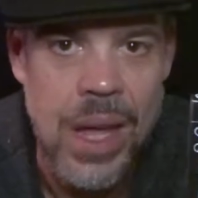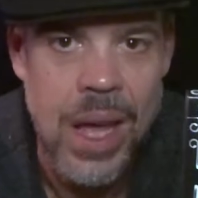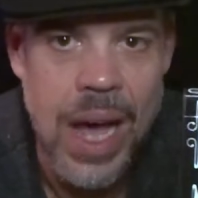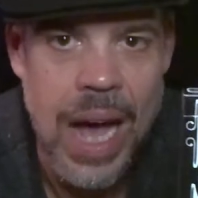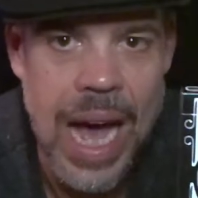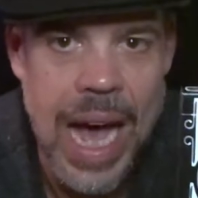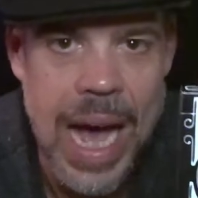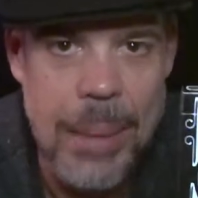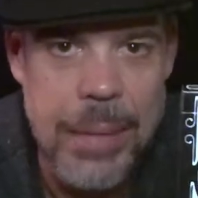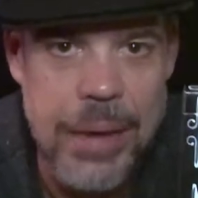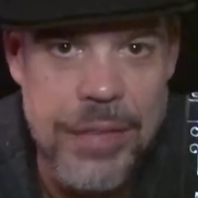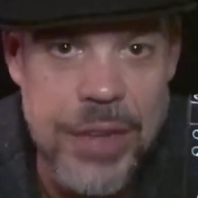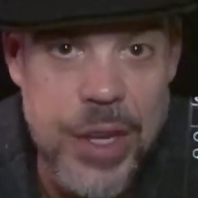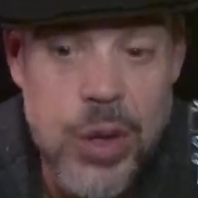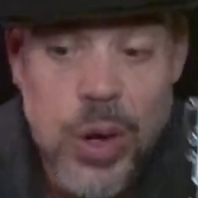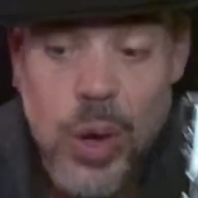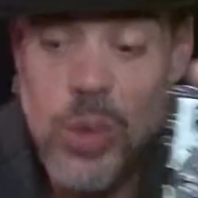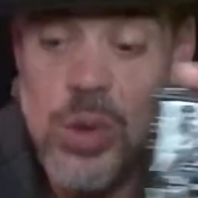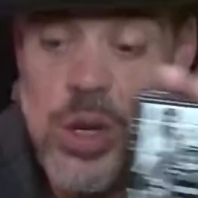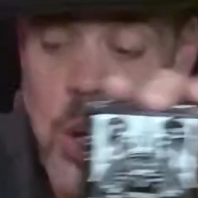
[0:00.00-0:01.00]
If you
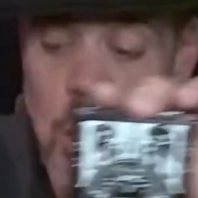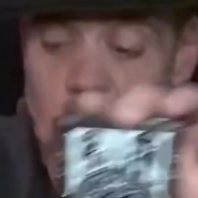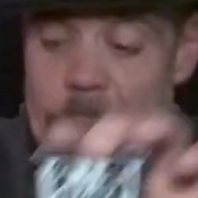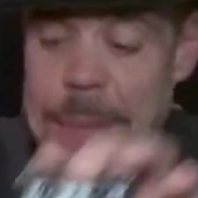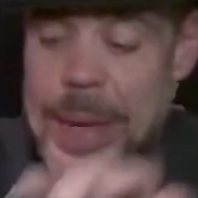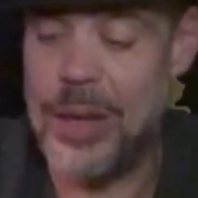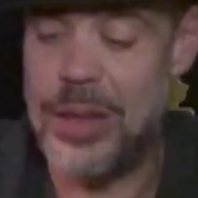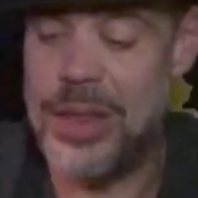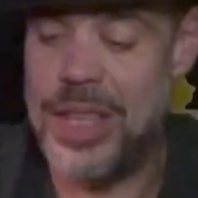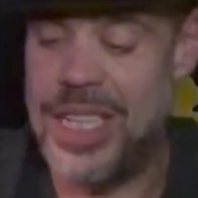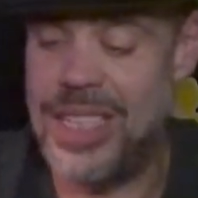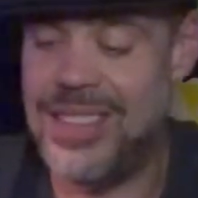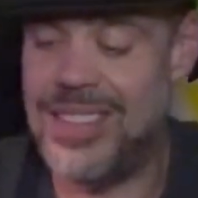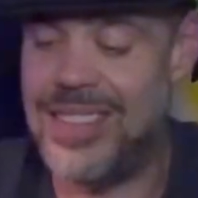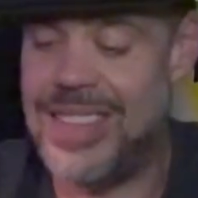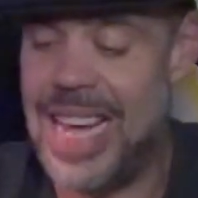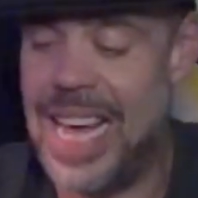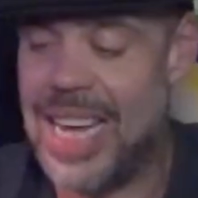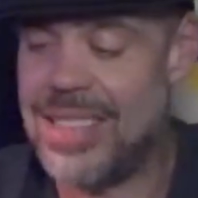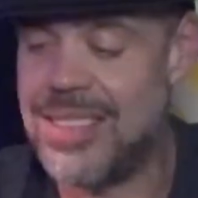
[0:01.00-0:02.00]
don't know about these
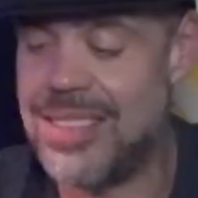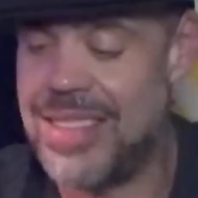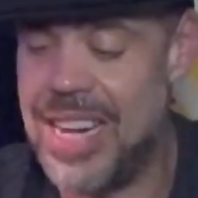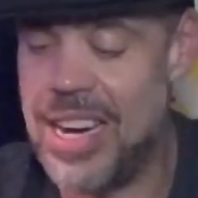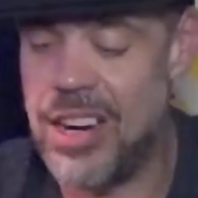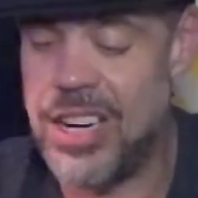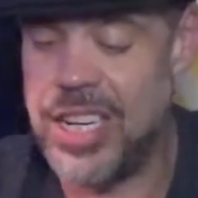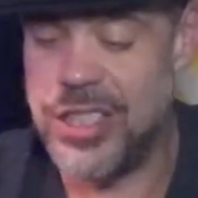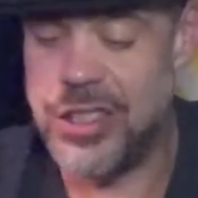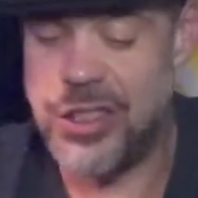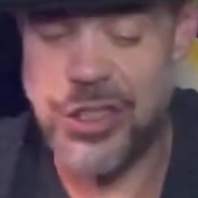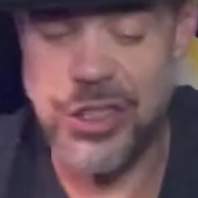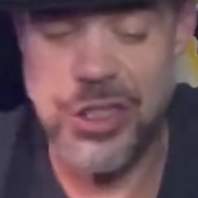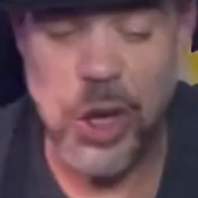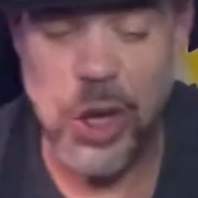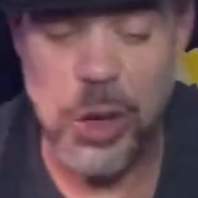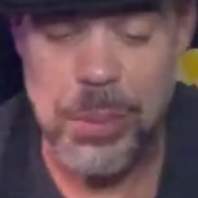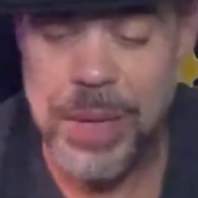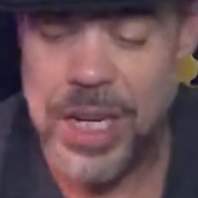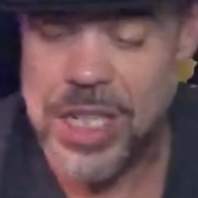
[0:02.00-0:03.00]
decks, there is
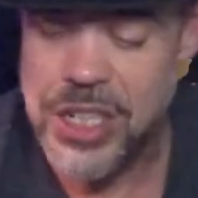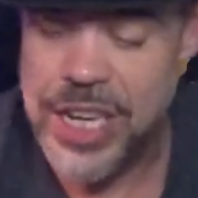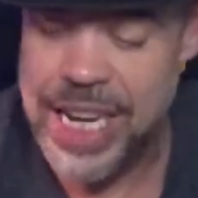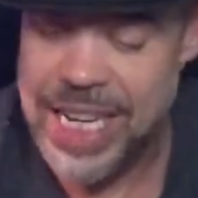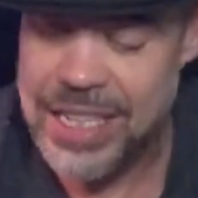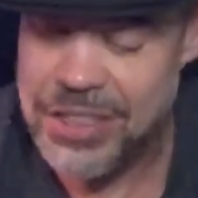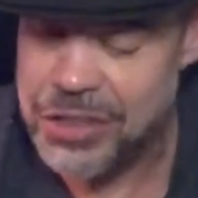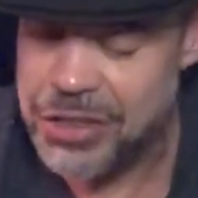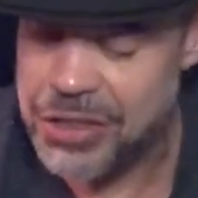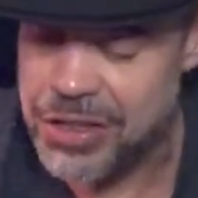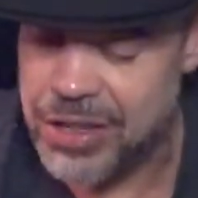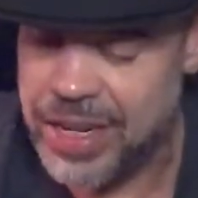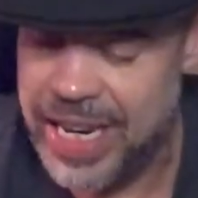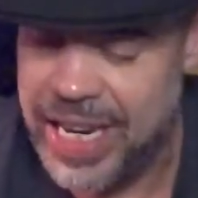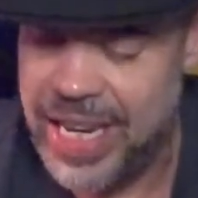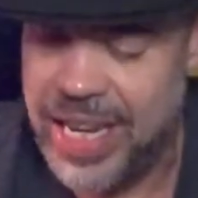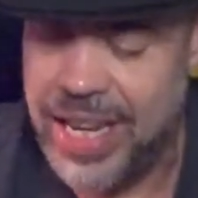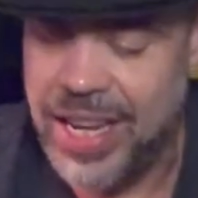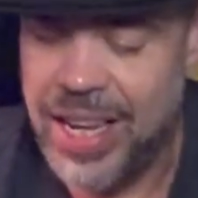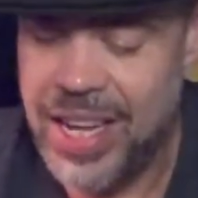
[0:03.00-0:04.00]
so much
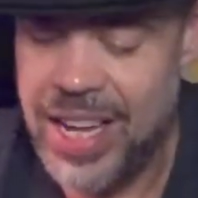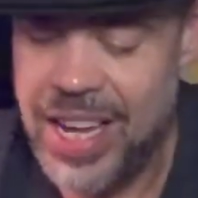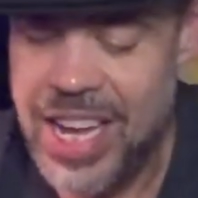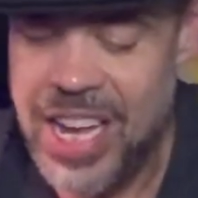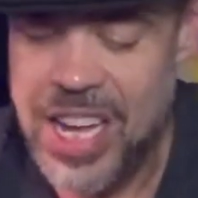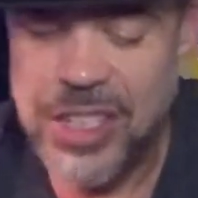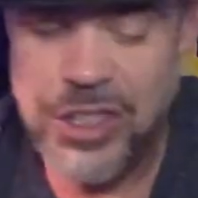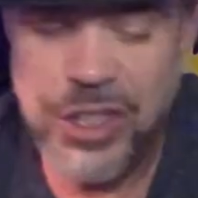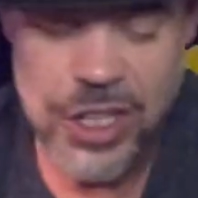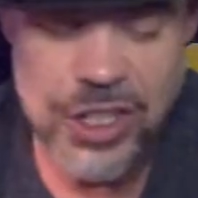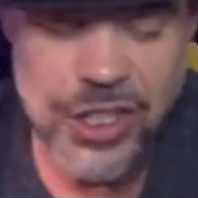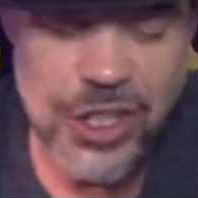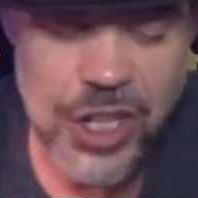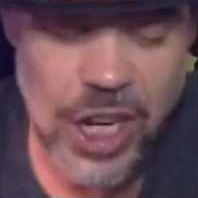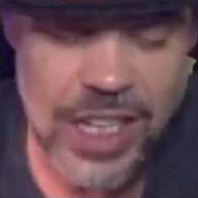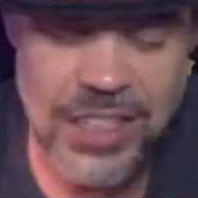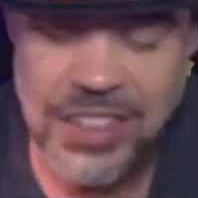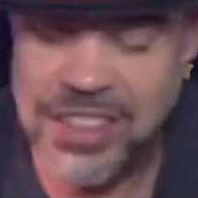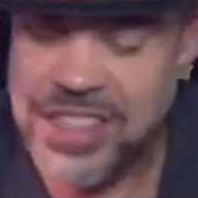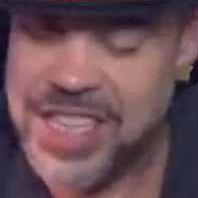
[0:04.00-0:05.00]
history to
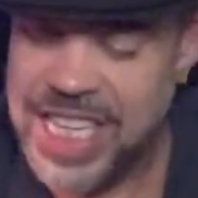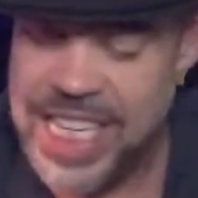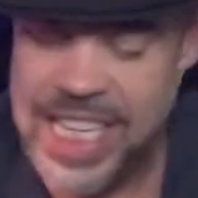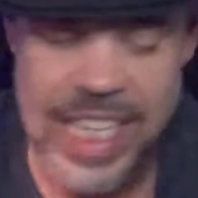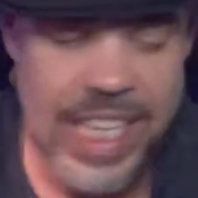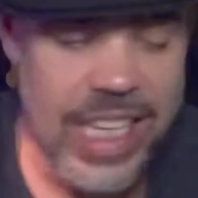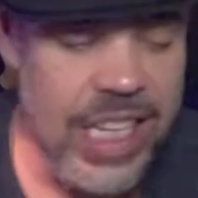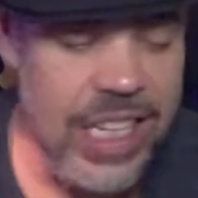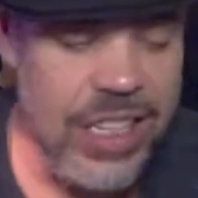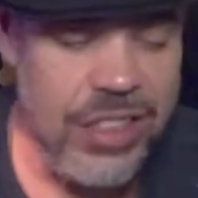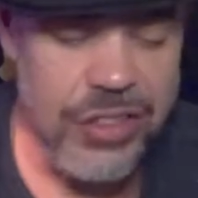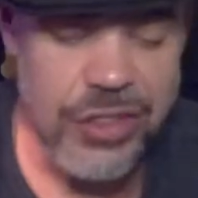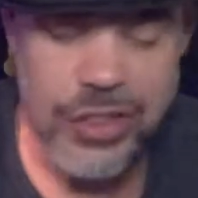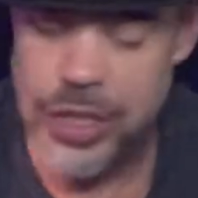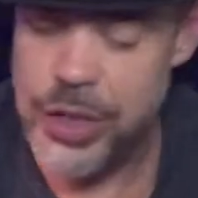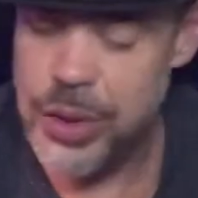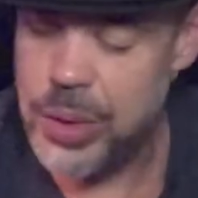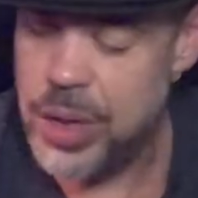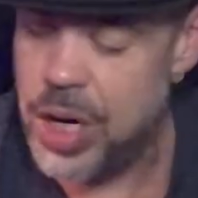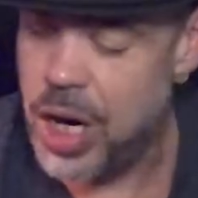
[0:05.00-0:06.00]
just these
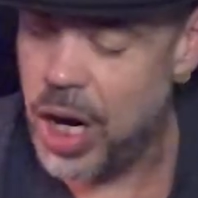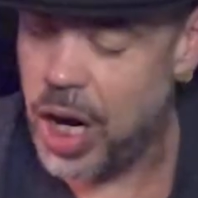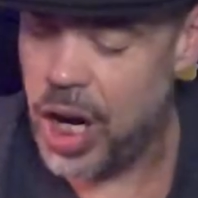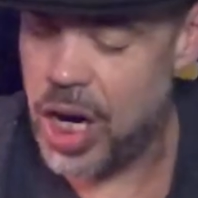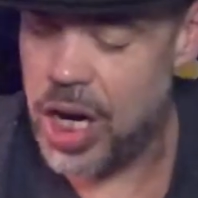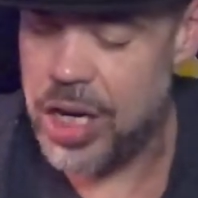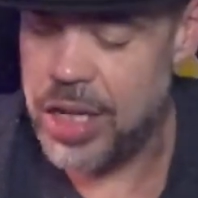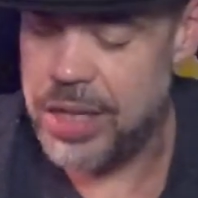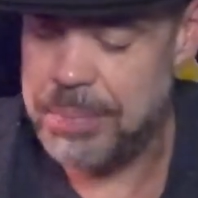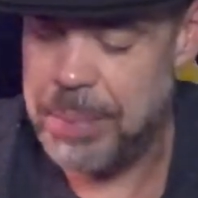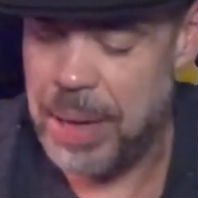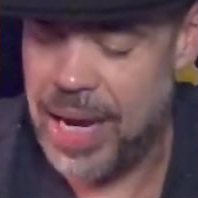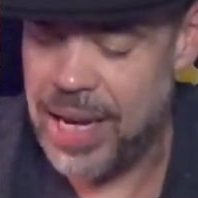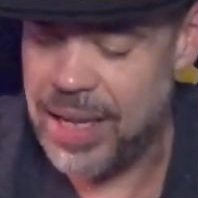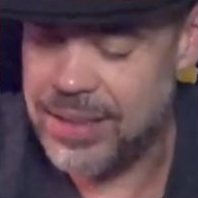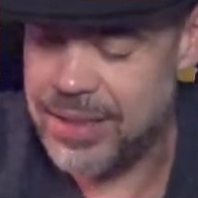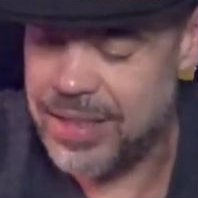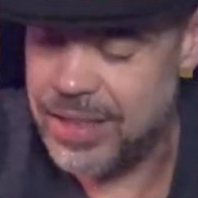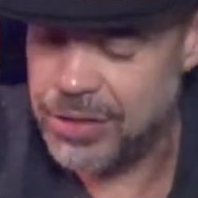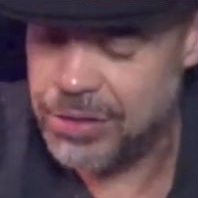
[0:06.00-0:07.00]
two card
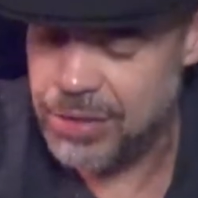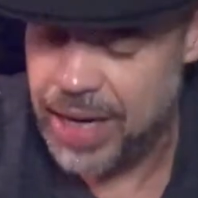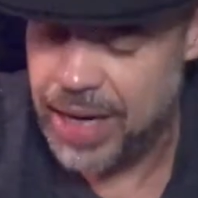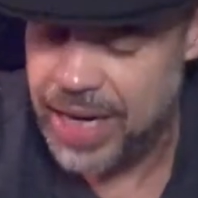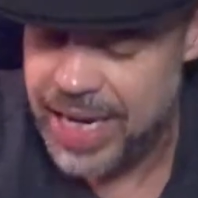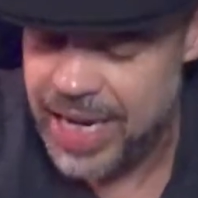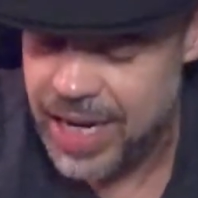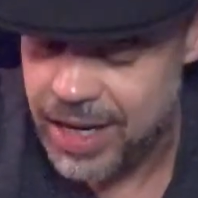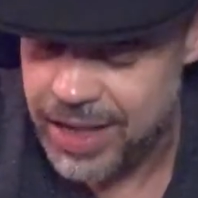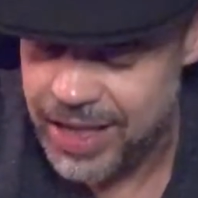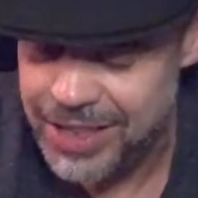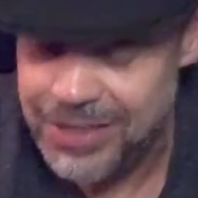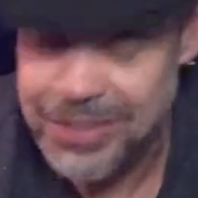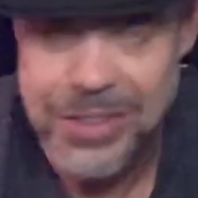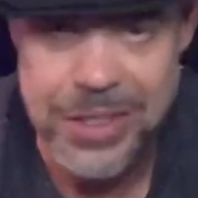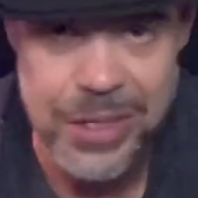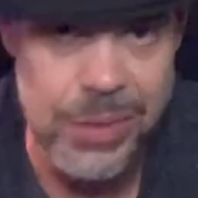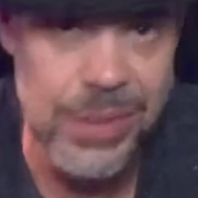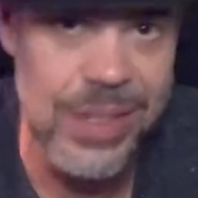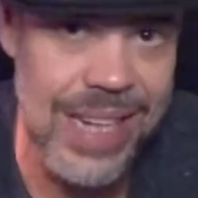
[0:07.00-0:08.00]
boxes right here, these
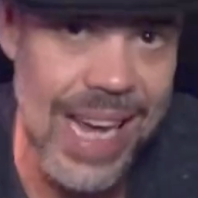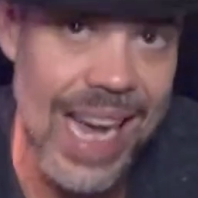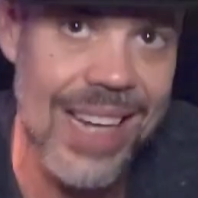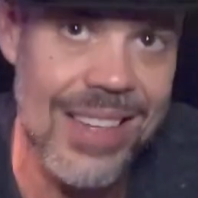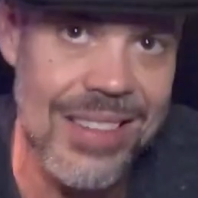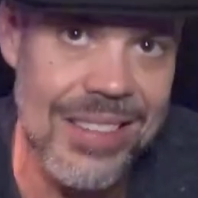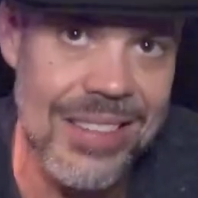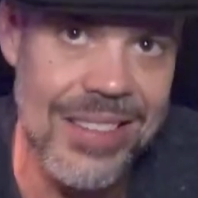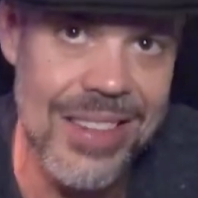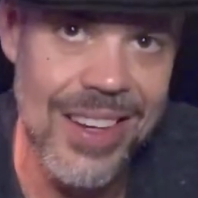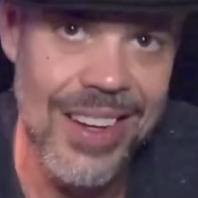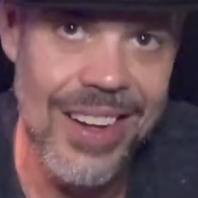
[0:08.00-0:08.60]
two decks